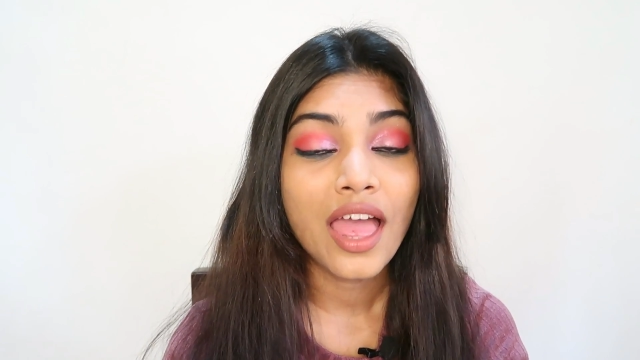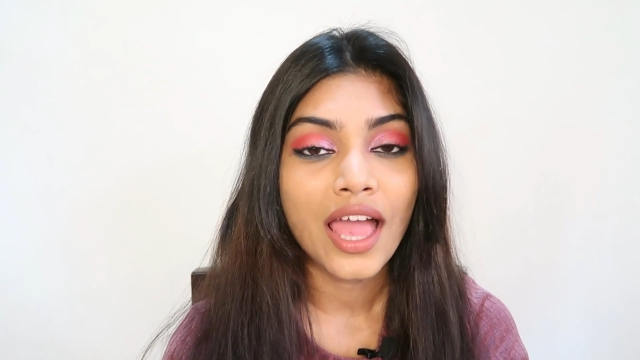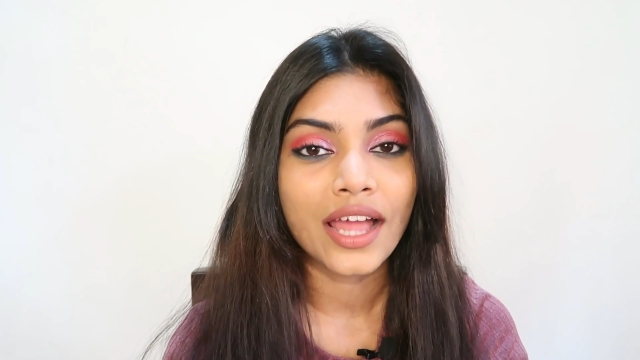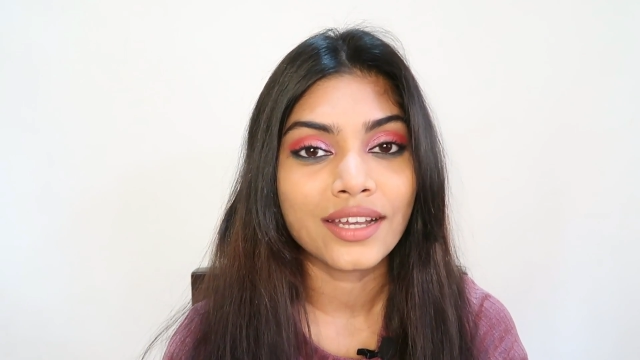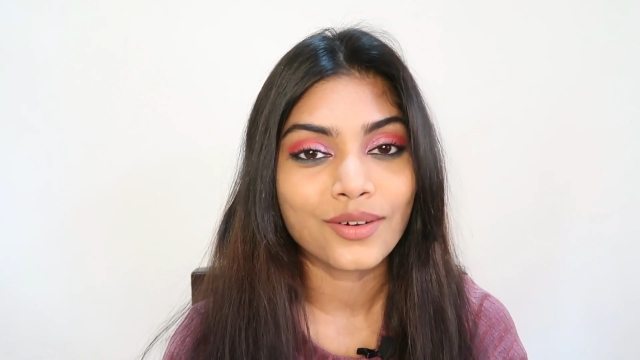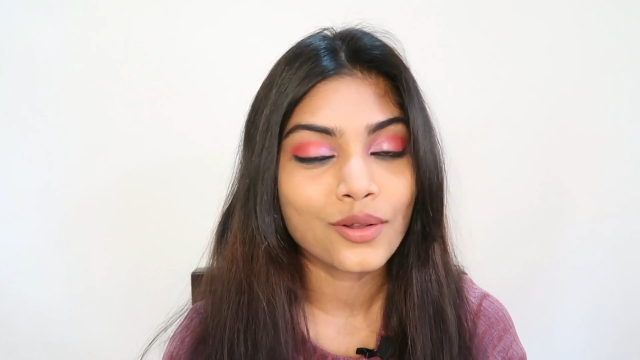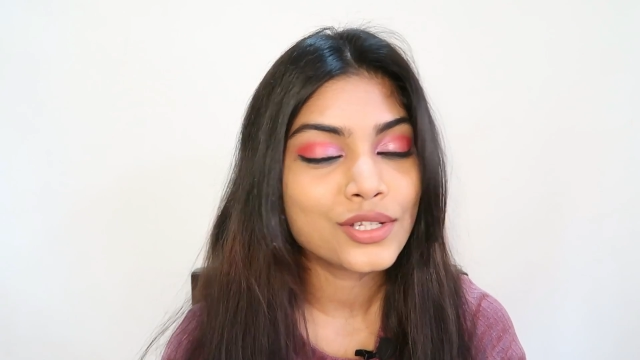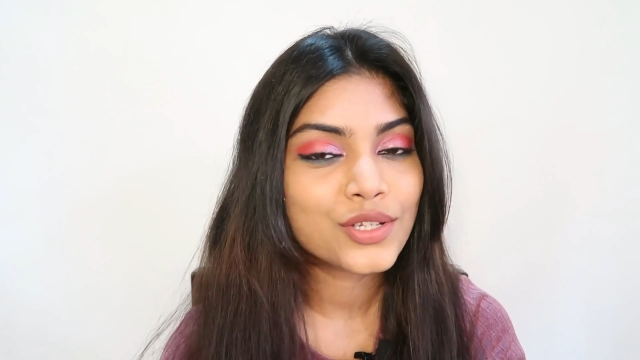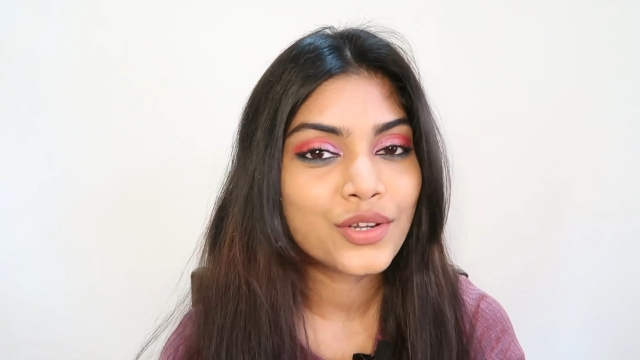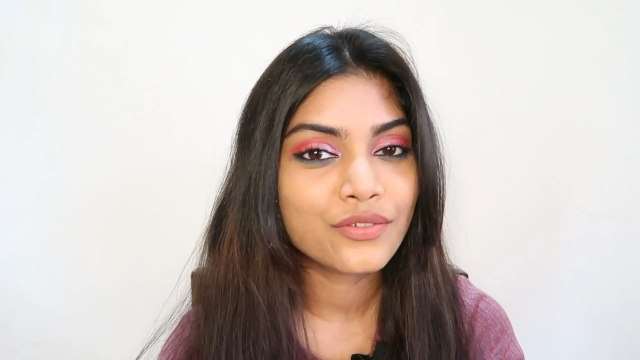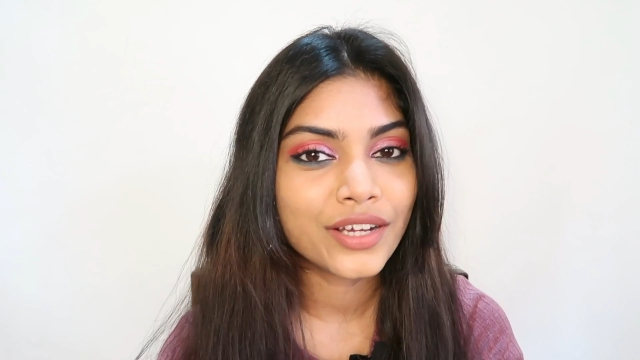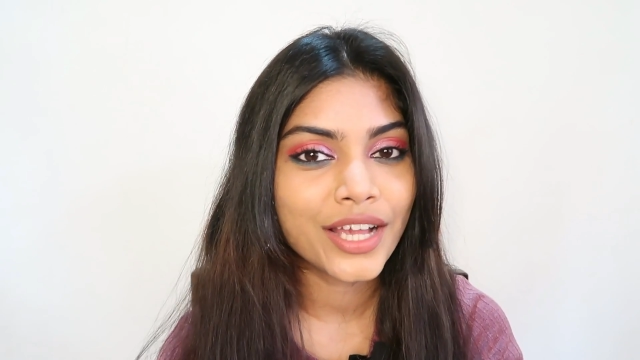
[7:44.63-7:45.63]
And also
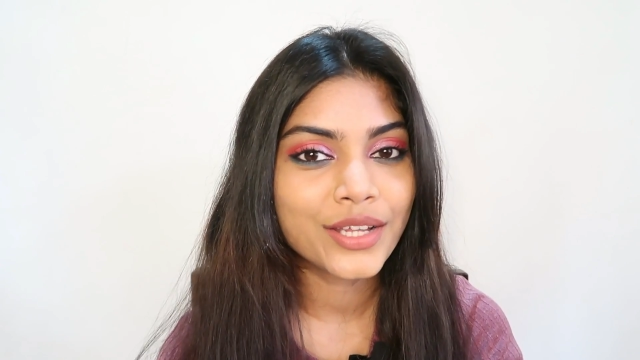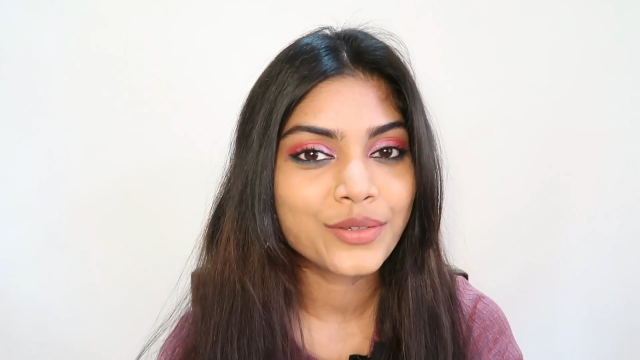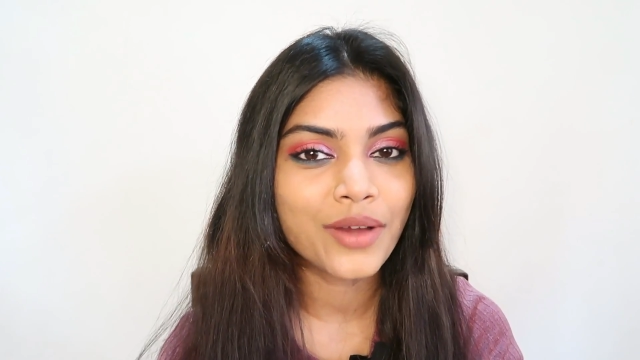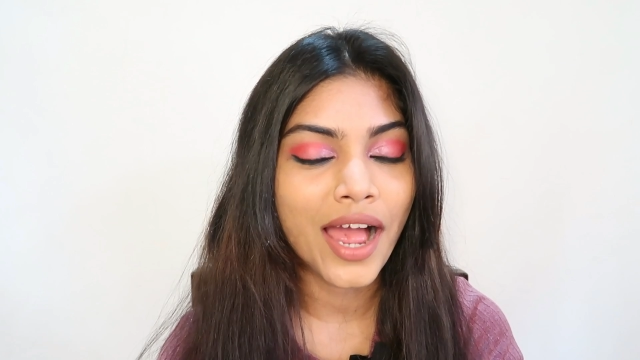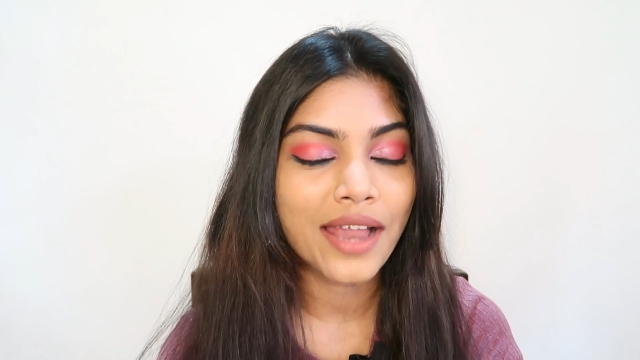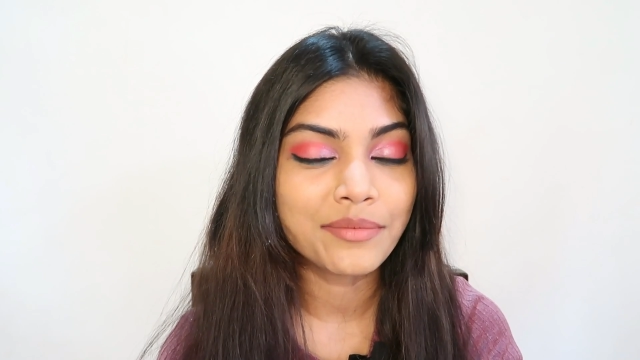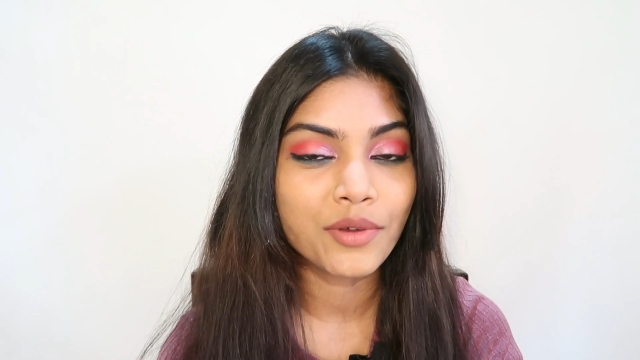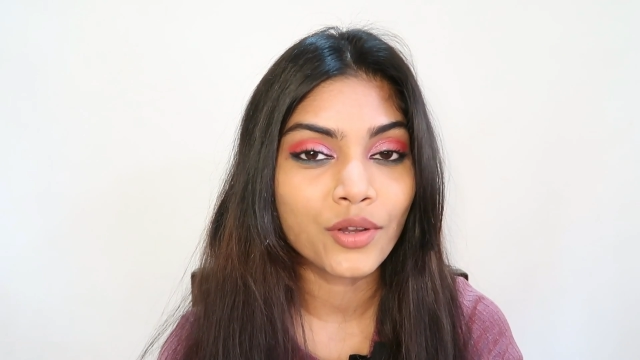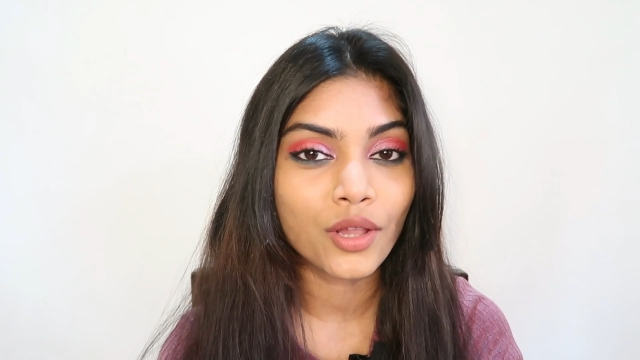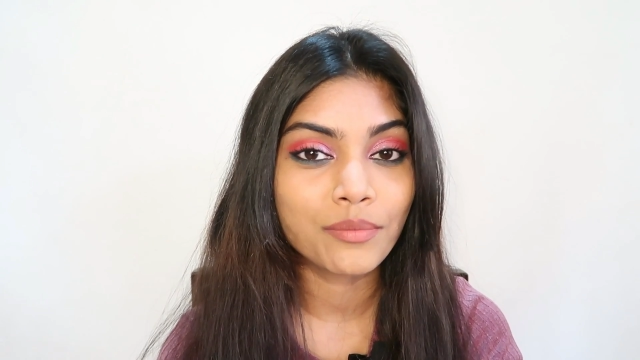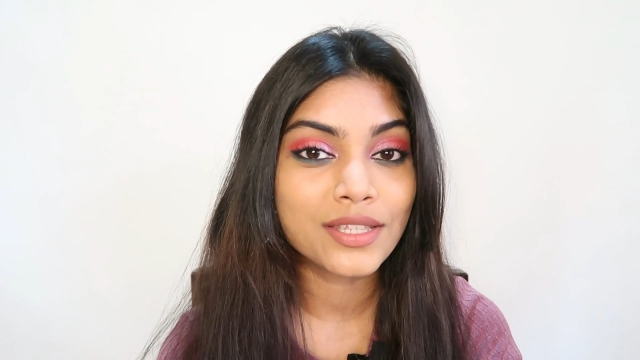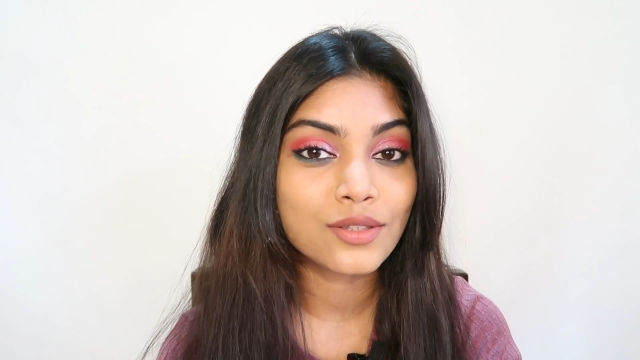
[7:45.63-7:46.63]
don't forget to add me on
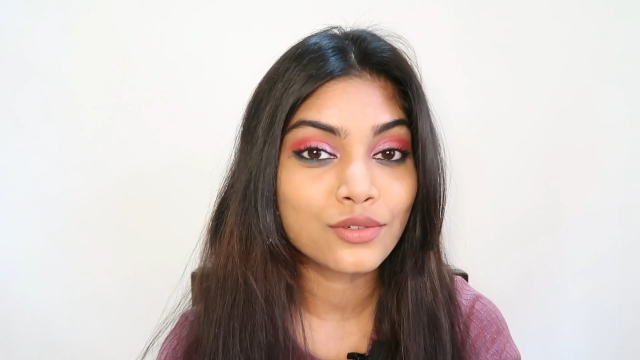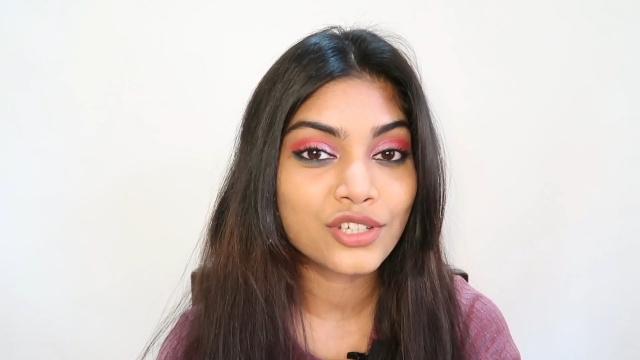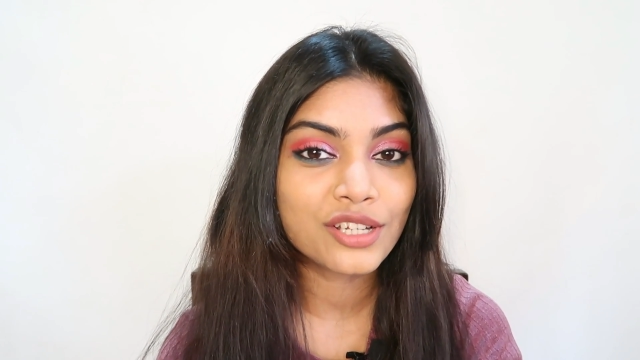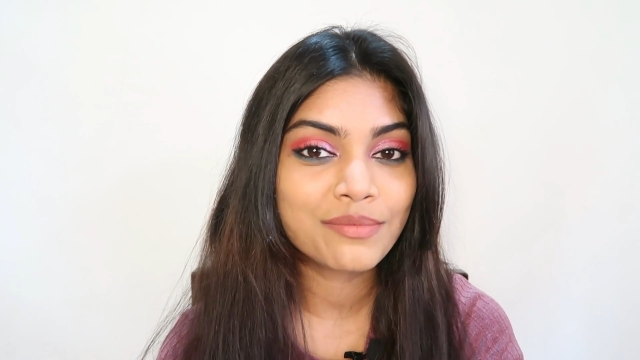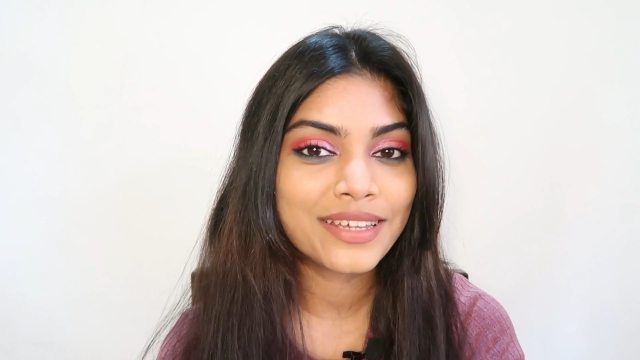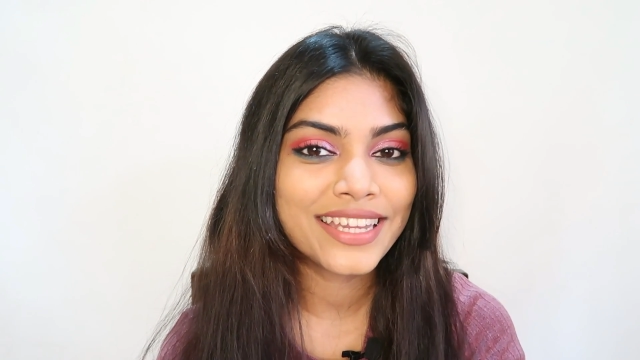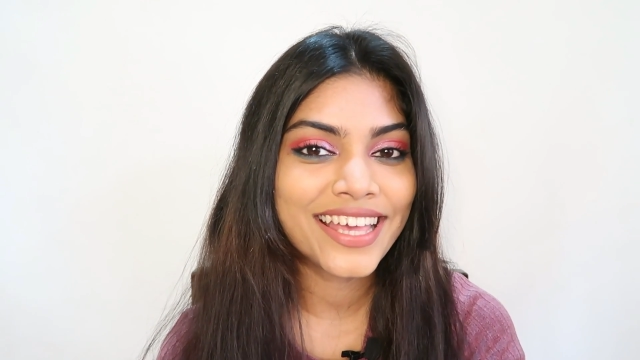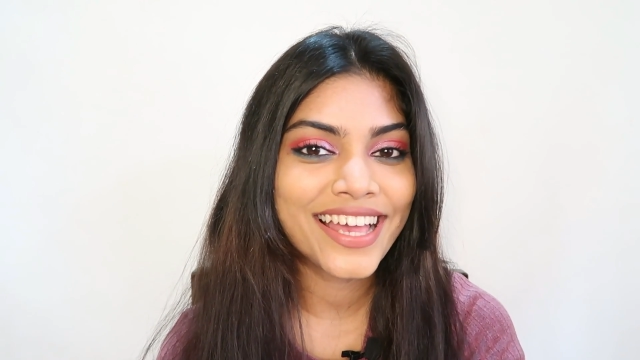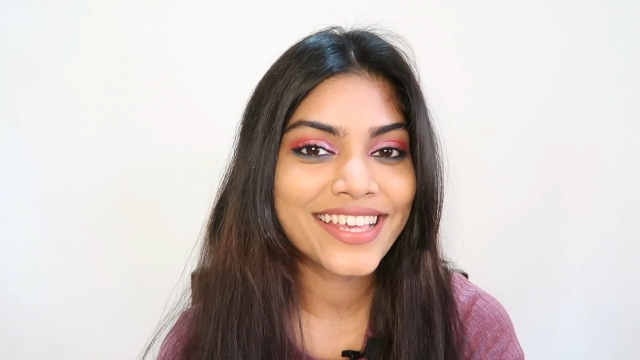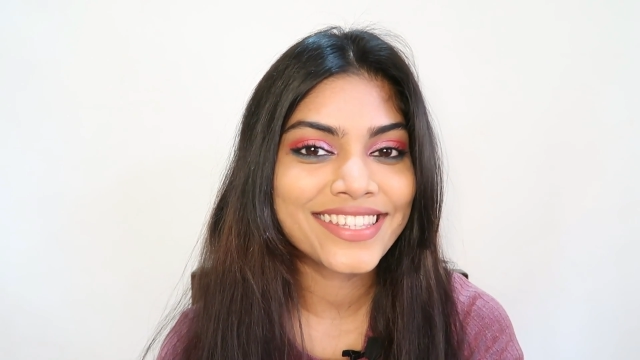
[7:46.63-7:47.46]
all my social media.